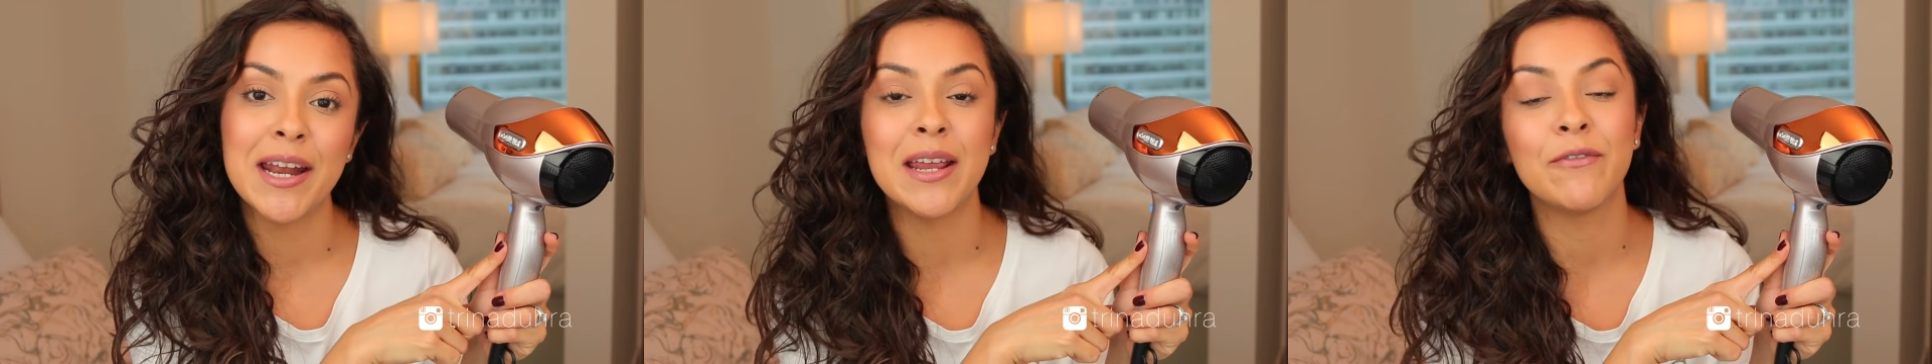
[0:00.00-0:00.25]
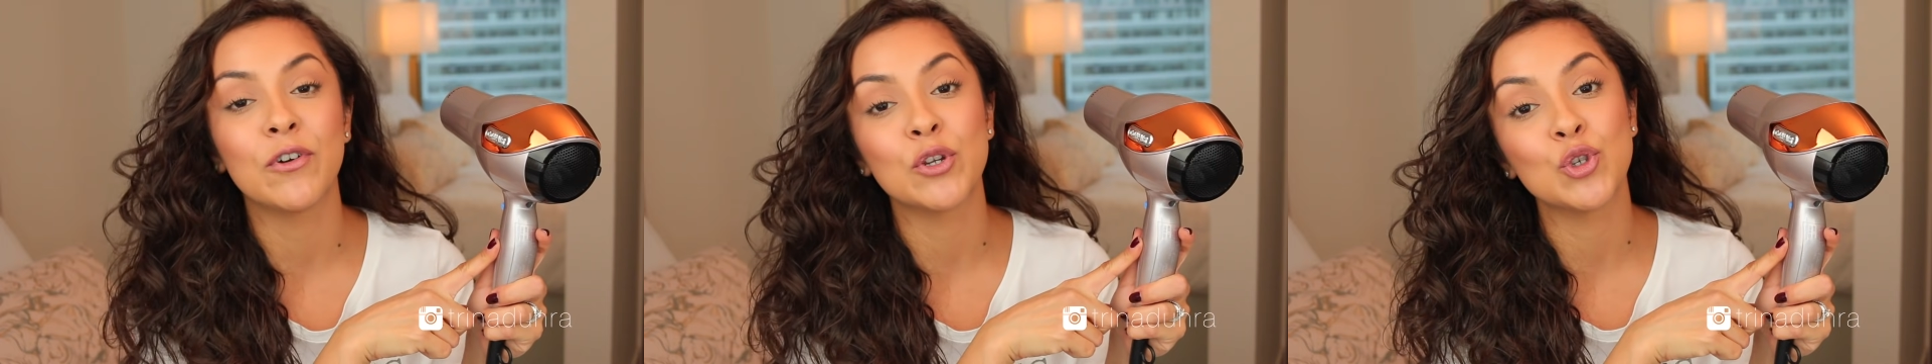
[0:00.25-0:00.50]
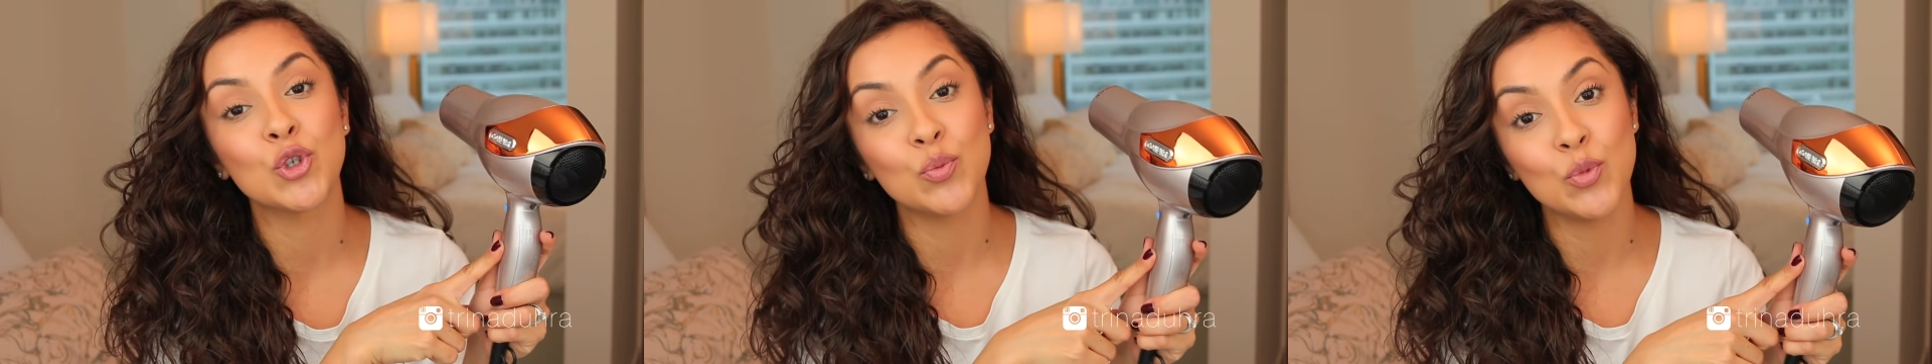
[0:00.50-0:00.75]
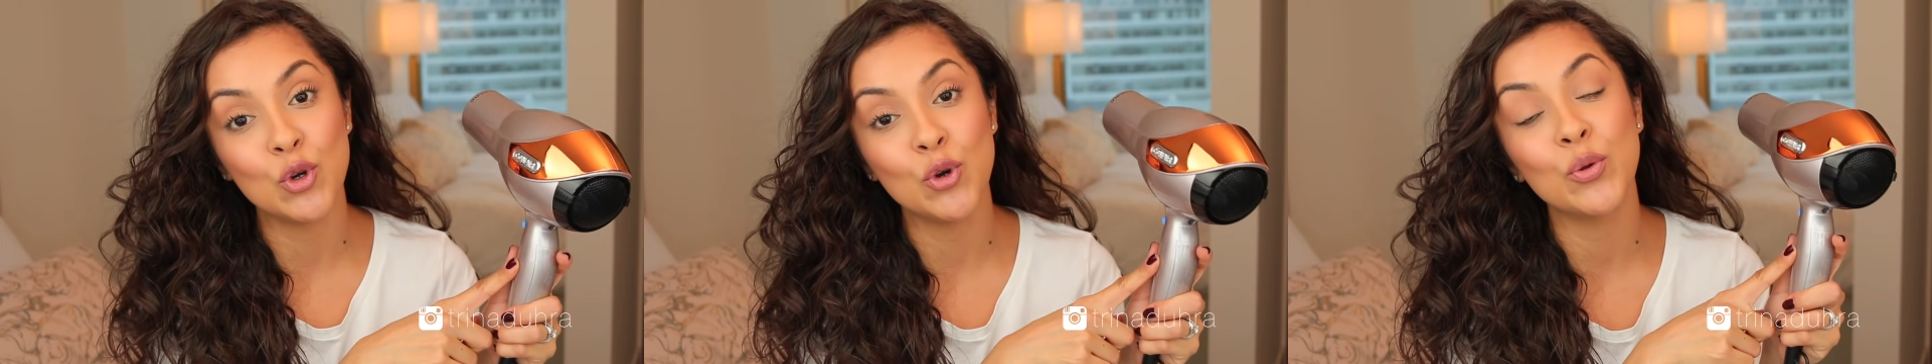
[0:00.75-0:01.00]
in it for
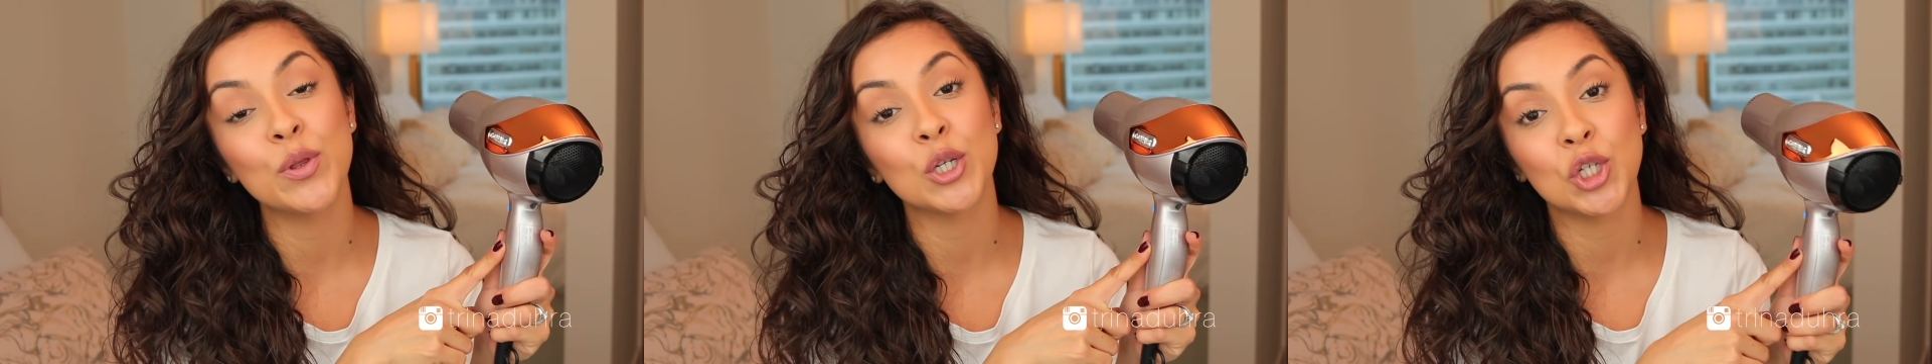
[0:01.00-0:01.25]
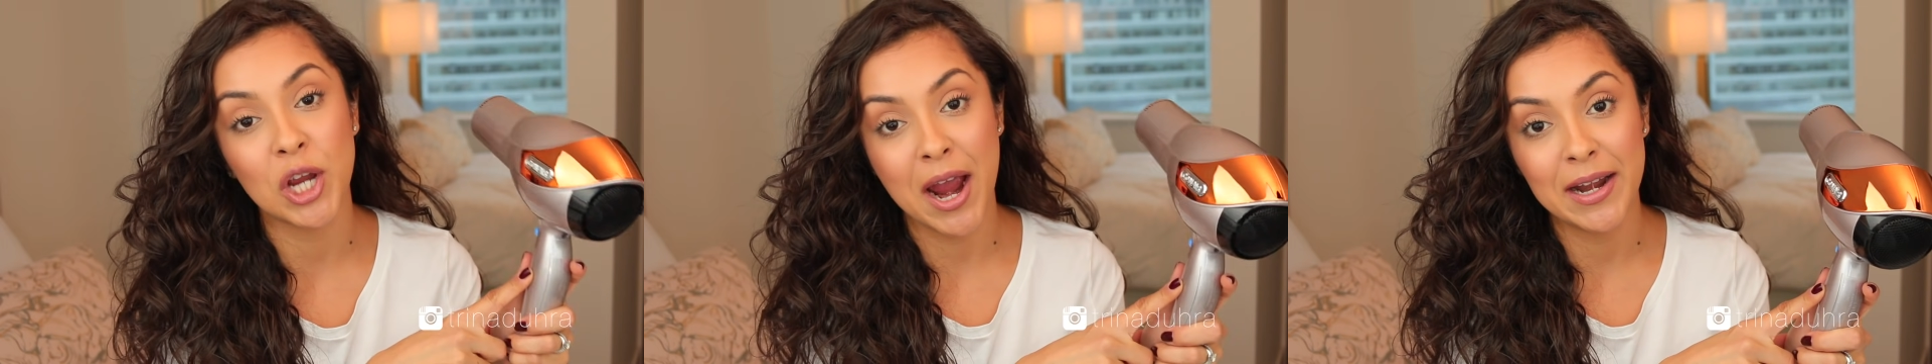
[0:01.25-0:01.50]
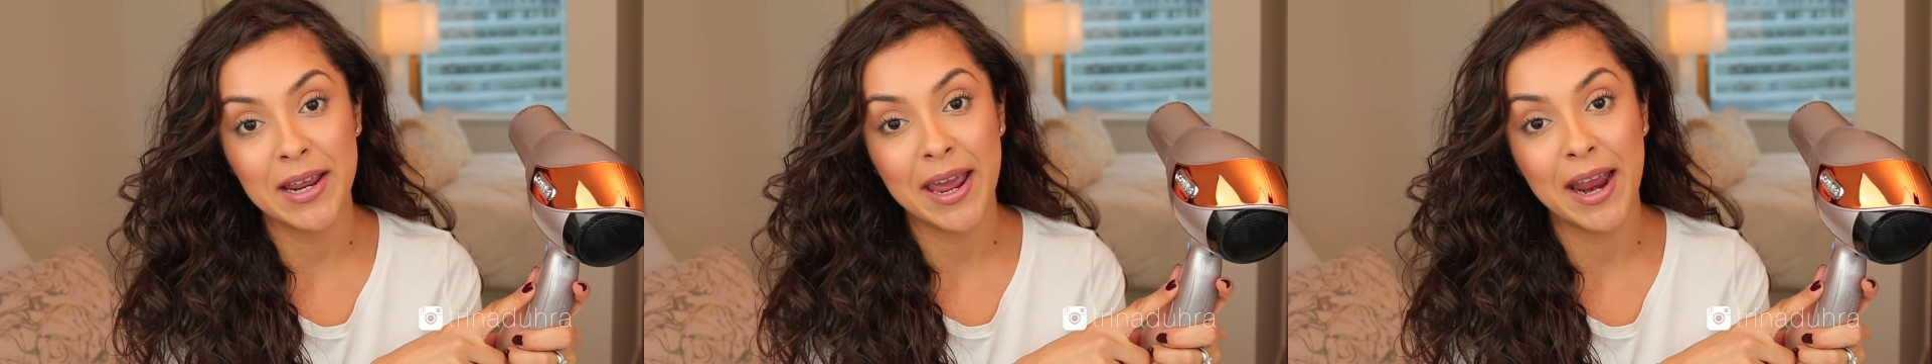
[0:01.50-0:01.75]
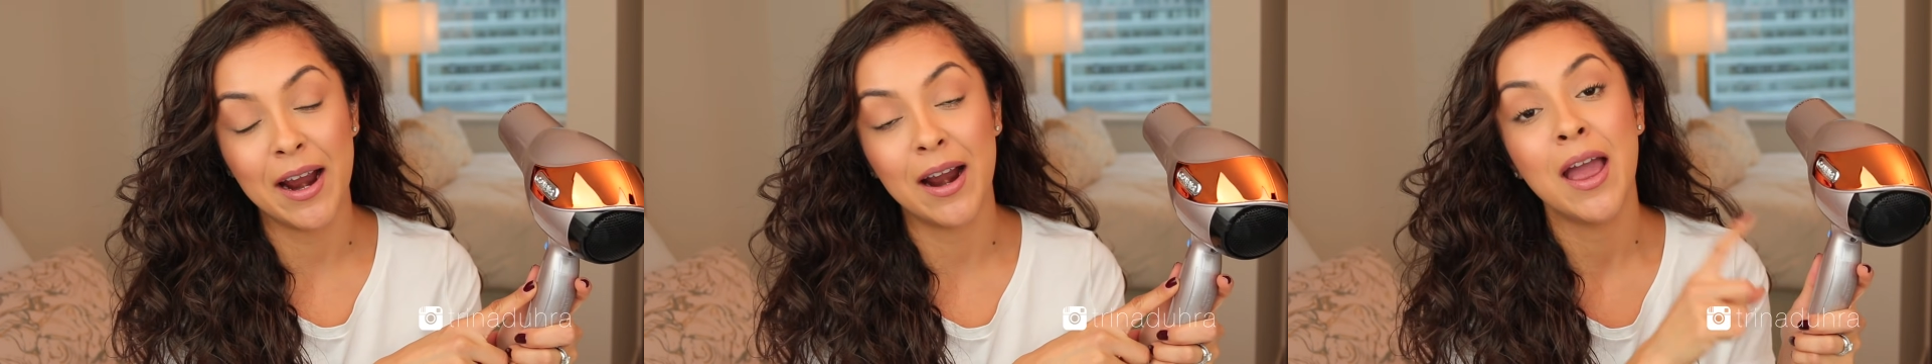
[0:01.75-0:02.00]
smooth, shiny
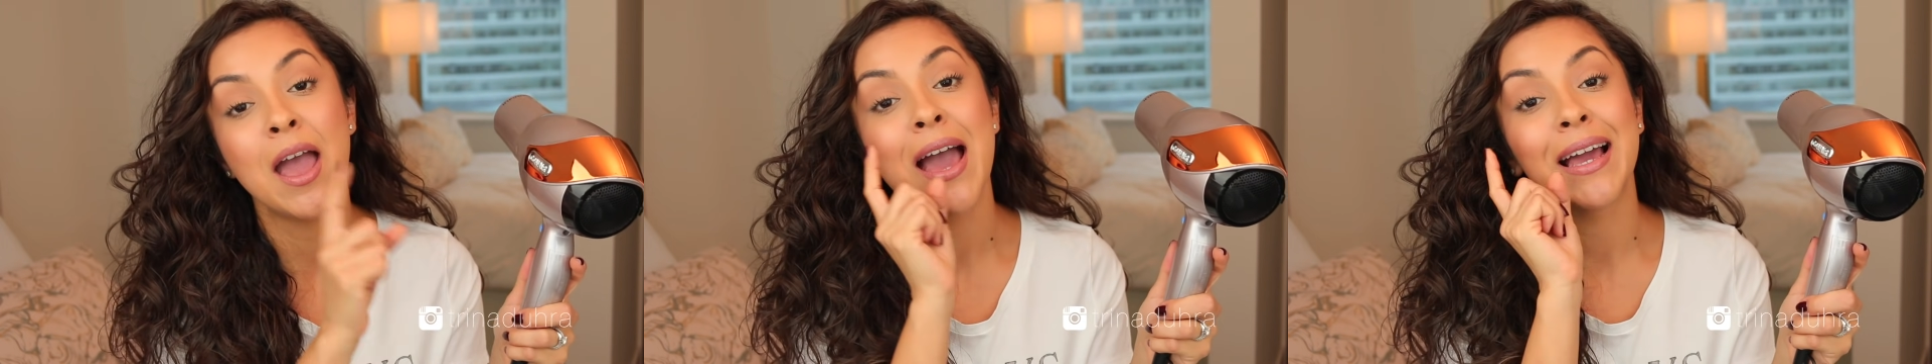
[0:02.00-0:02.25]
hair,